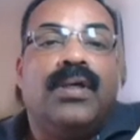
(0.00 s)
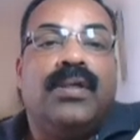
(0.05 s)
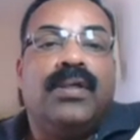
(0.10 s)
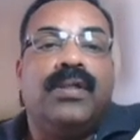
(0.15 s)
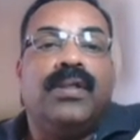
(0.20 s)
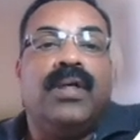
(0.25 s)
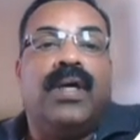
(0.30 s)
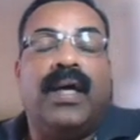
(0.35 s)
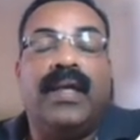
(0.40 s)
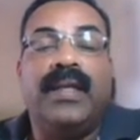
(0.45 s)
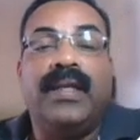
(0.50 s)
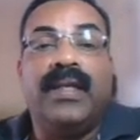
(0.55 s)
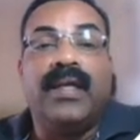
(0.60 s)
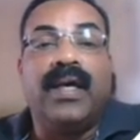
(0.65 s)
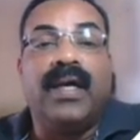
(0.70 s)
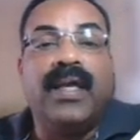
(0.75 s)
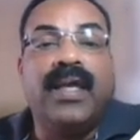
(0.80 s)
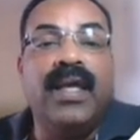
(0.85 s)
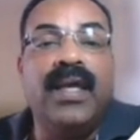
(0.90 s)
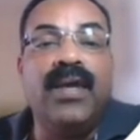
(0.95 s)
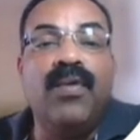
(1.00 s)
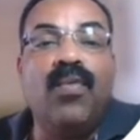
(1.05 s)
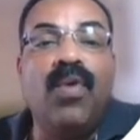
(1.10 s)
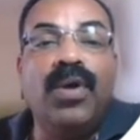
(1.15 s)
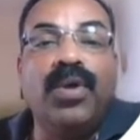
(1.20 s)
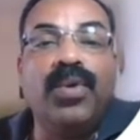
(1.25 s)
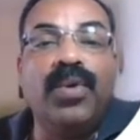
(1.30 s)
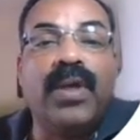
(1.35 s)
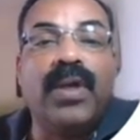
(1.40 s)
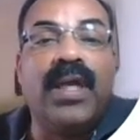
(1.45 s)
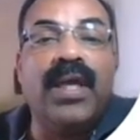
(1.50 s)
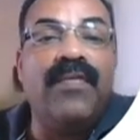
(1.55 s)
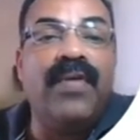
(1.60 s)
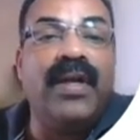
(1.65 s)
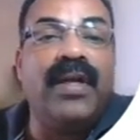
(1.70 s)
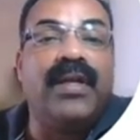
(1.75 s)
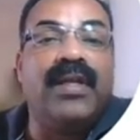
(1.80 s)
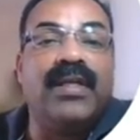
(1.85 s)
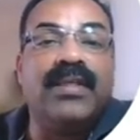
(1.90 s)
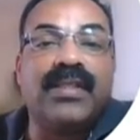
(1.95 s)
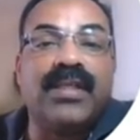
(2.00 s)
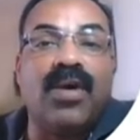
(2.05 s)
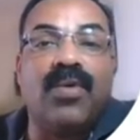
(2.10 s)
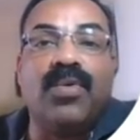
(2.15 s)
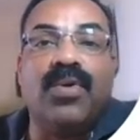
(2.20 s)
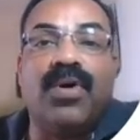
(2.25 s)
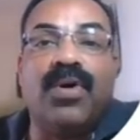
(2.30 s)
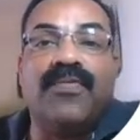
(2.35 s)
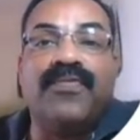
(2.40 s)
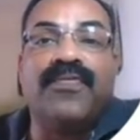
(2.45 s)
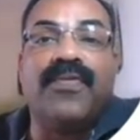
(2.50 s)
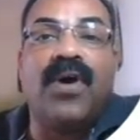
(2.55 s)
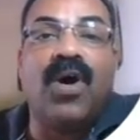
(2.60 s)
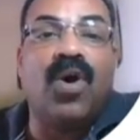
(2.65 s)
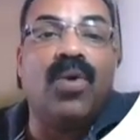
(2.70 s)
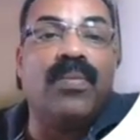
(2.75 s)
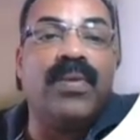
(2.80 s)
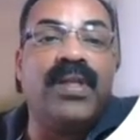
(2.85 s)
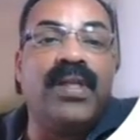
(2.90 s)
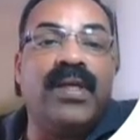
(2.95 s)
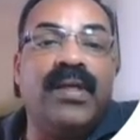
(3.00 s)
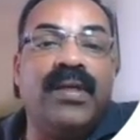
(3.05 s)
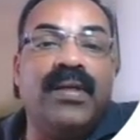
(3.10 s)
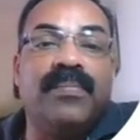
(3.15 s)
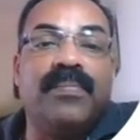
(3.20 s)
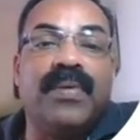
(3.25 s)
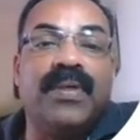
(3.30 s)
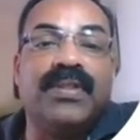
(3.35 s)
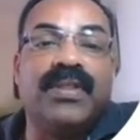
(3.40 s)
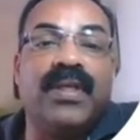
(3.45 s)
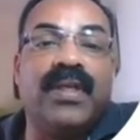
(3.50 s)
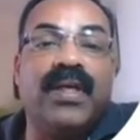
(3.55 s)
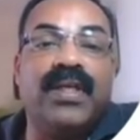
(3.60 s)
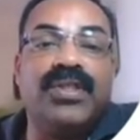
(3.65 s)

and he want to give a discount of how many percentage?